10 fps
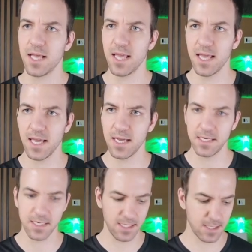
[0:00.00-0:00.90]

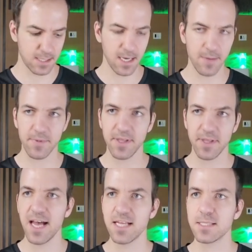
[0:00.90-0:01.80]
And let's copy
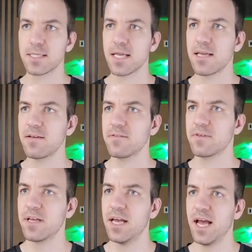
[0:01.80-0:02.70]
that, save,
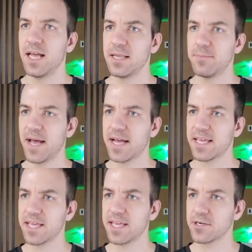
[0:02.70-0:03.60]
and then back
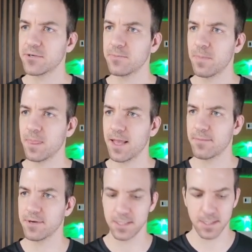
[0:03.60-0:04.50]
here, I'm
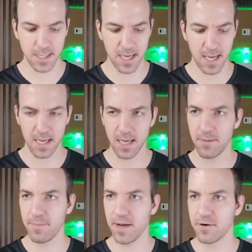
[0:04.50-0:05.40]
going to say
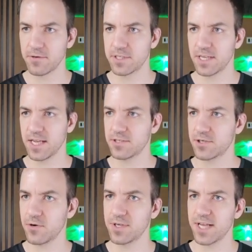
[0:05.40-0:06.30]
about
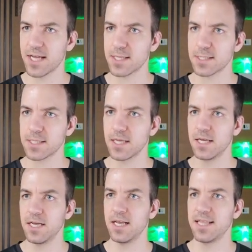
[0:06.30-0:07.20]
intro text,
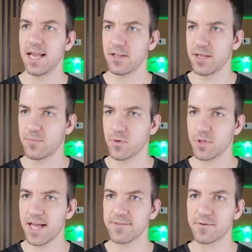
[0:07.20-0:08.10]
and that'll import
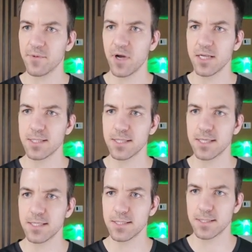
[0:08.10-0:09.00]
that from
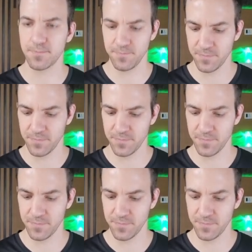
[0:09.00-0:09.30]
constants.